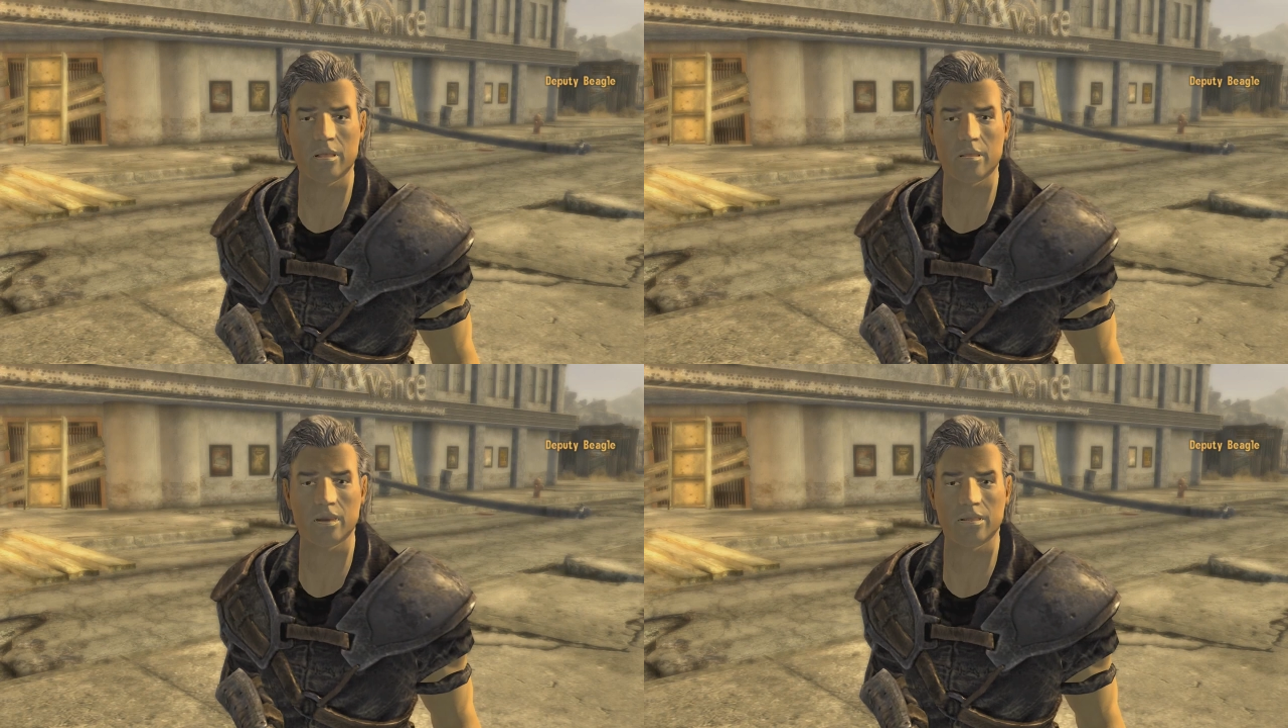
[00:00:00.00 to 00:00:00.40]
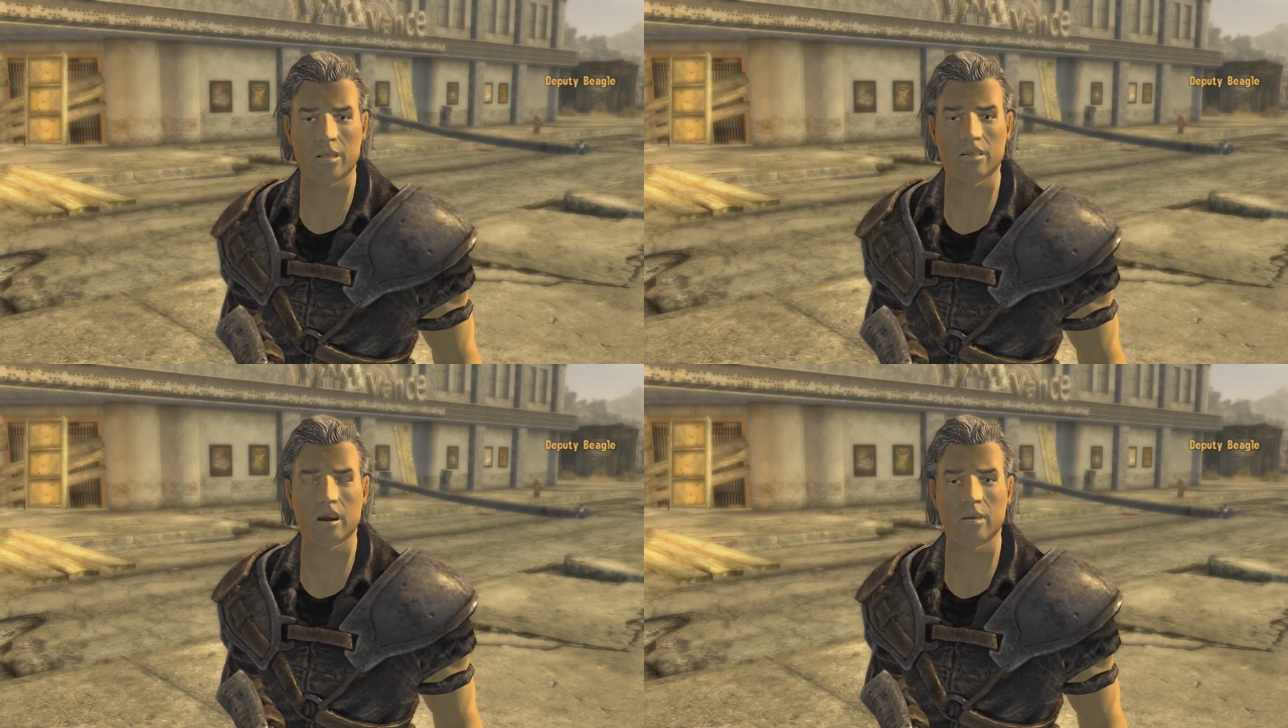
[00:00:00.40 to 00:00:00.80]
I'll
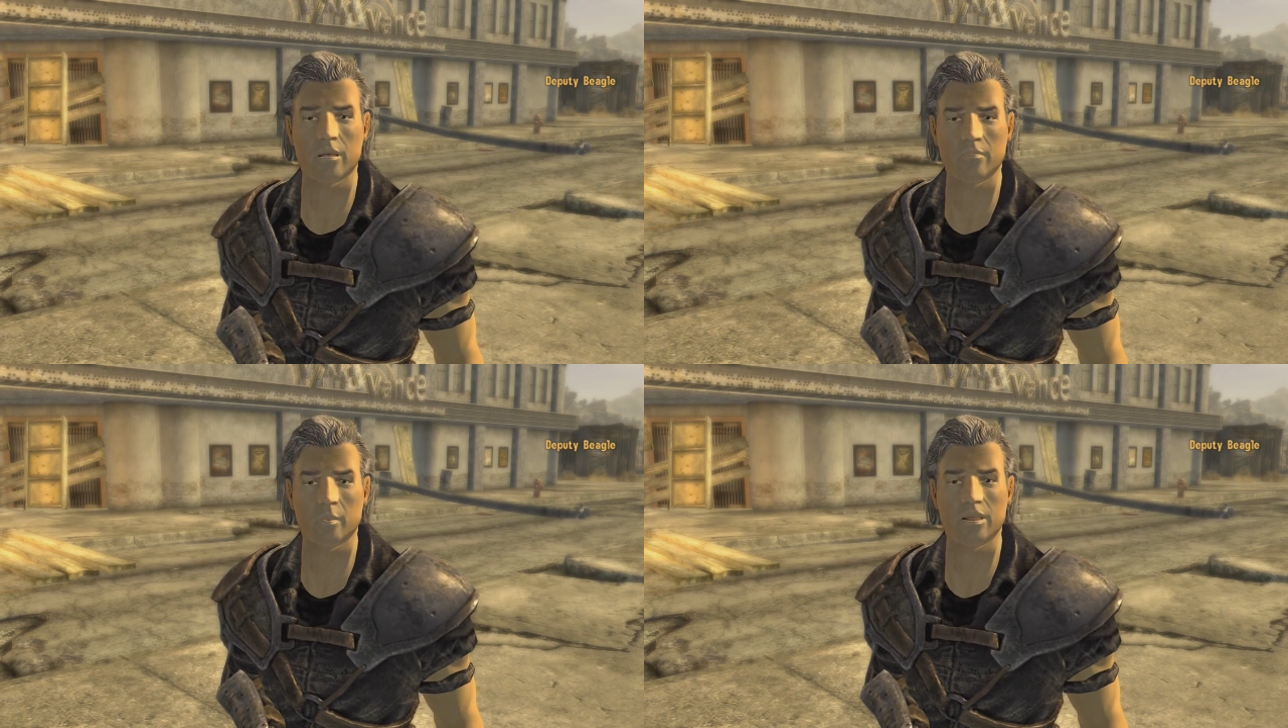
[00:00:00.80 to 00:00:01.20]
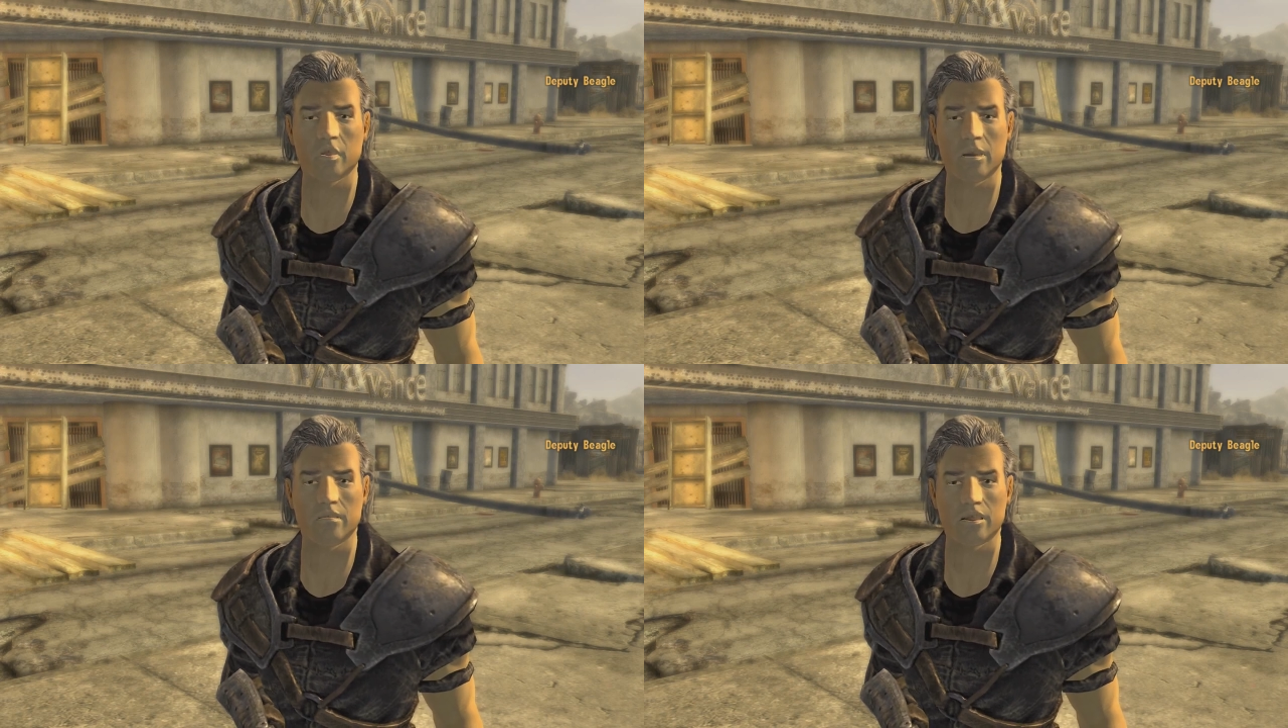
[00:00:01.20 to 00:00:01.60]
start thinking up
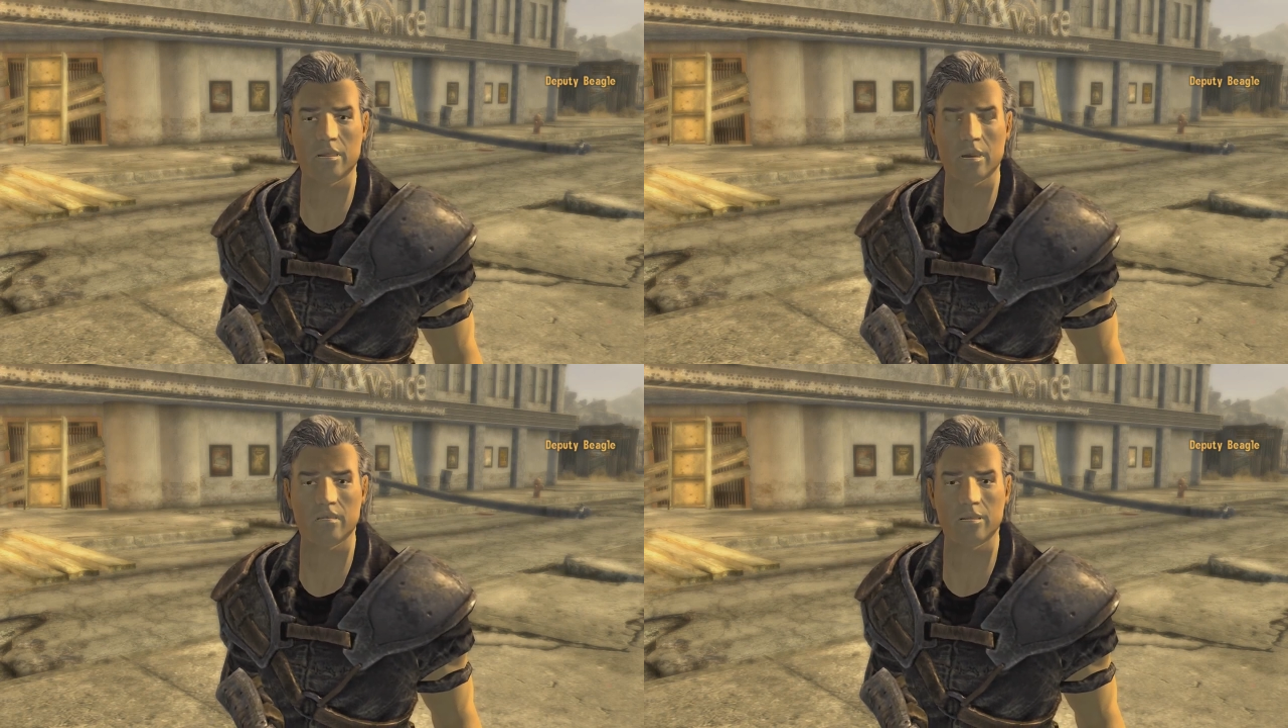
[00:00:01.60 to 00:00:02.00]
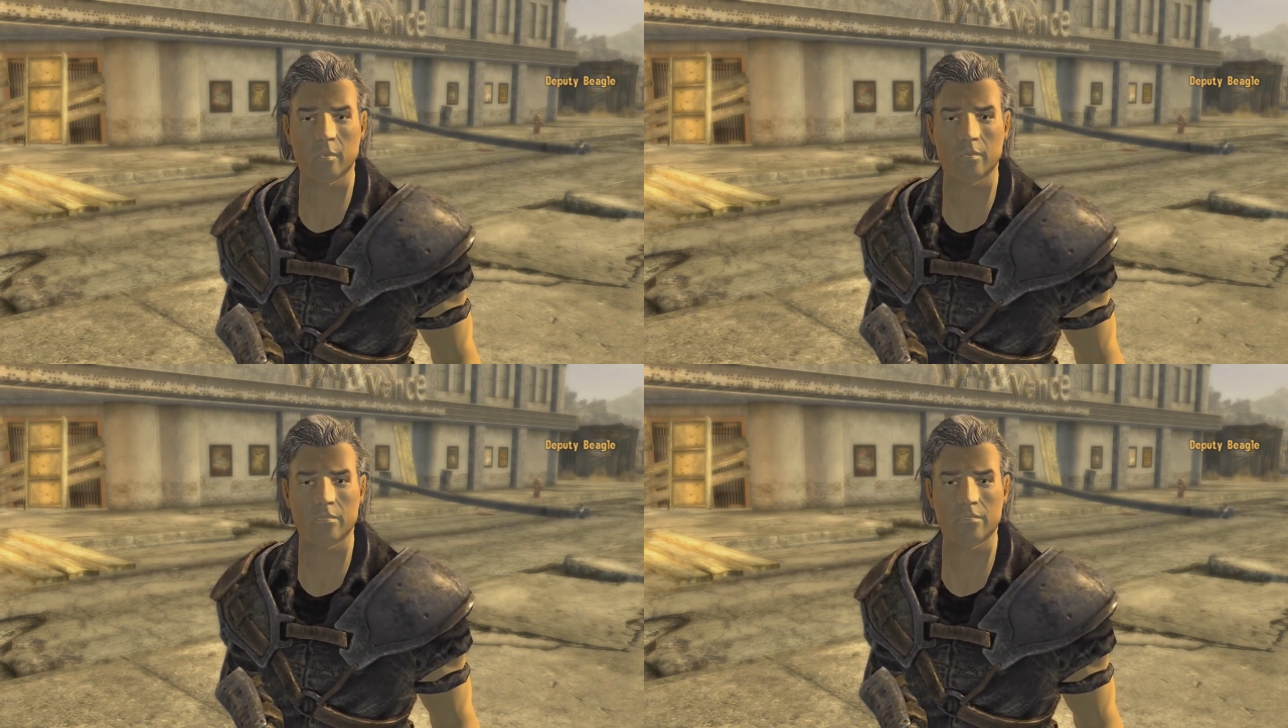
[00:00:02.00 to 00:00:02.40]
questions for the interview.